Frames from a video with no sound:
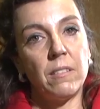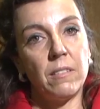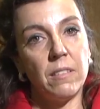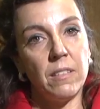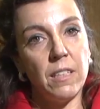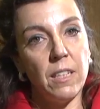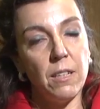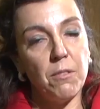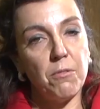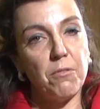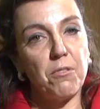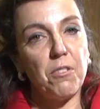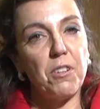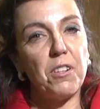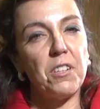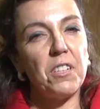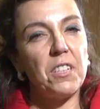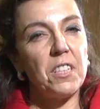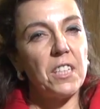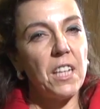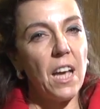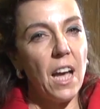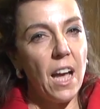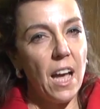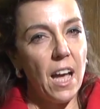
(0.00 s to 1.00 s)

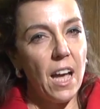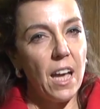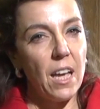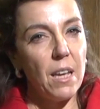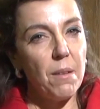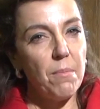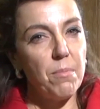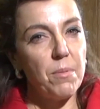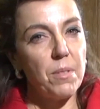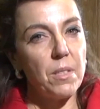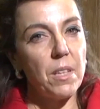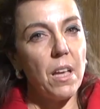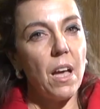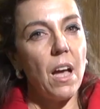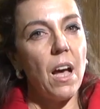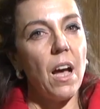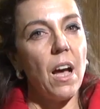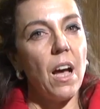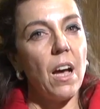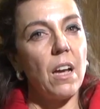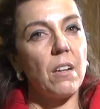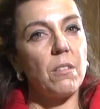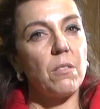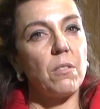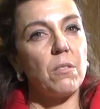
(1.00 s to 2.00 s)
Different types
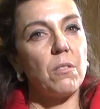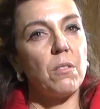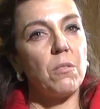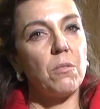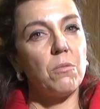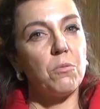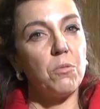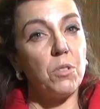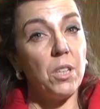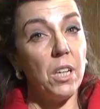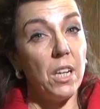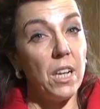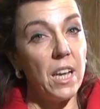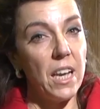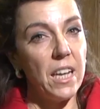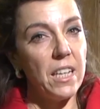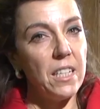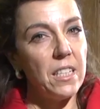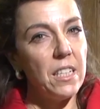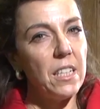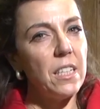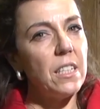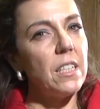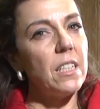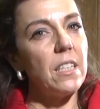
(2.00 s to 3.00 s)
are
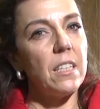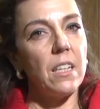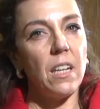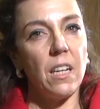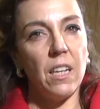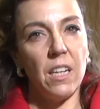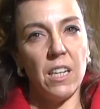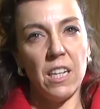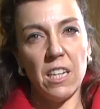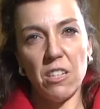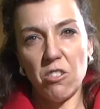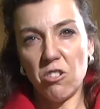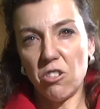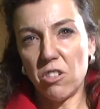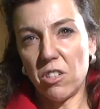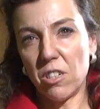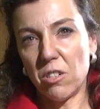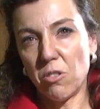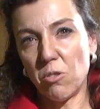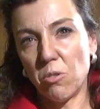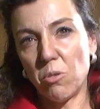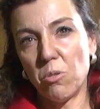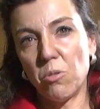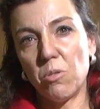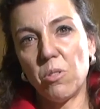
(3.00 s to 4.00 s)
related in the
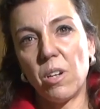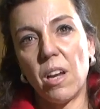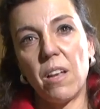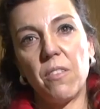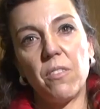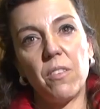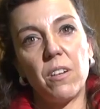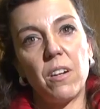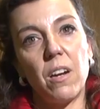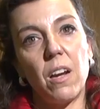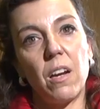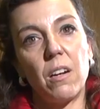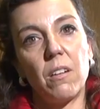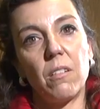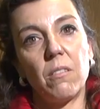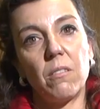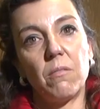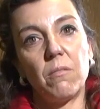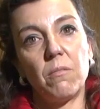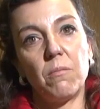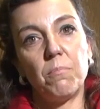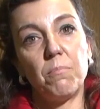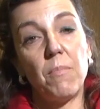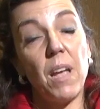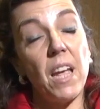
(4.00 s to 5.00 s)
literature, and there are
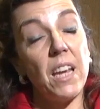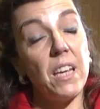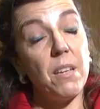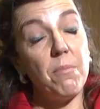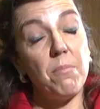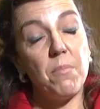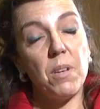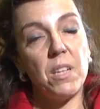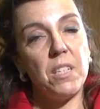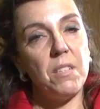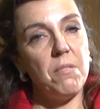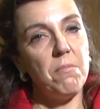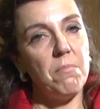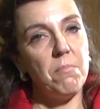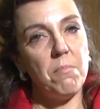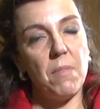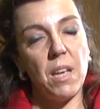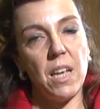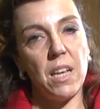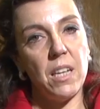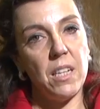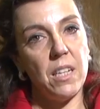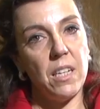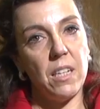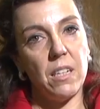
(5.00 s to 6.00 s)

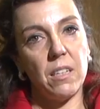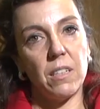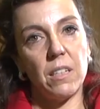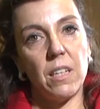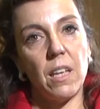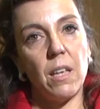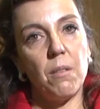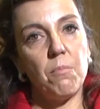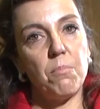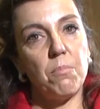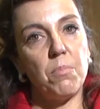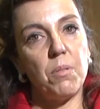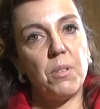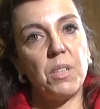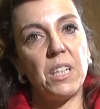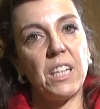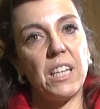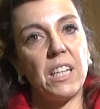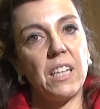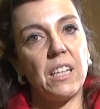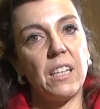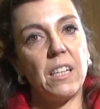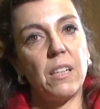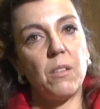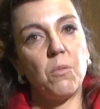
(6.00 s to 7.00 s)
many
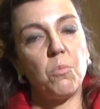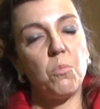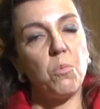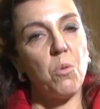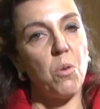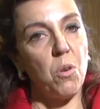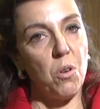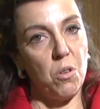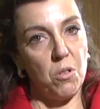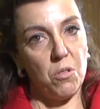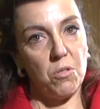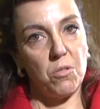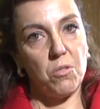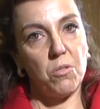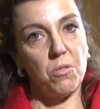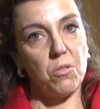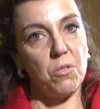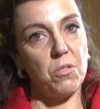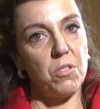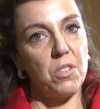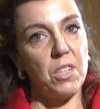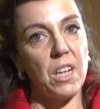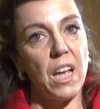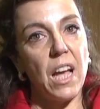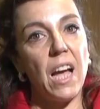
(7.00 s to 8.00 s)
empirical works
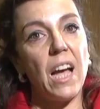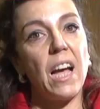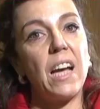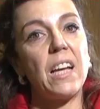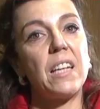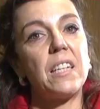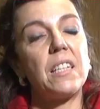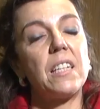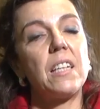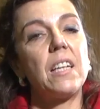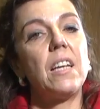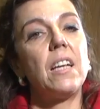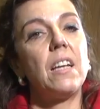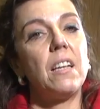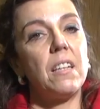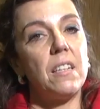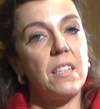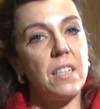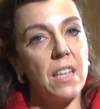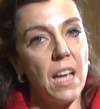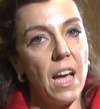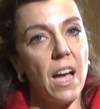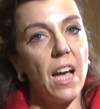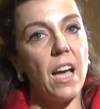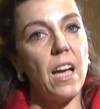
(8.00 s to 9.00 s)
on that.
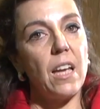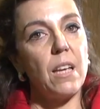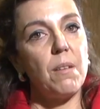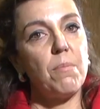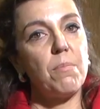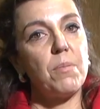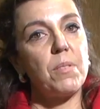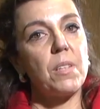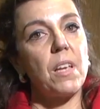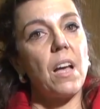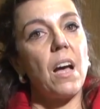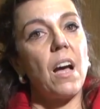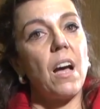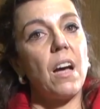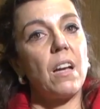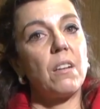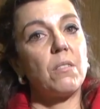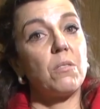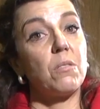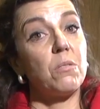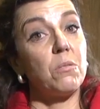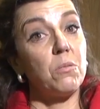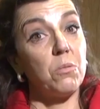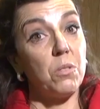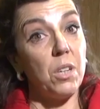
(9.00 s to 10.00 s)
Types
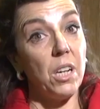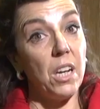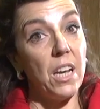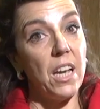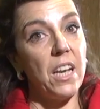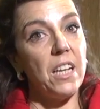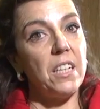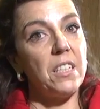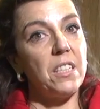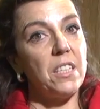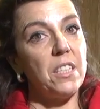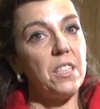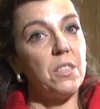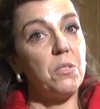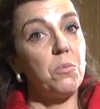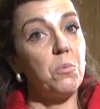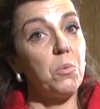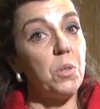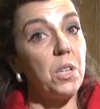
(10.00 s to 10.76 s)
are related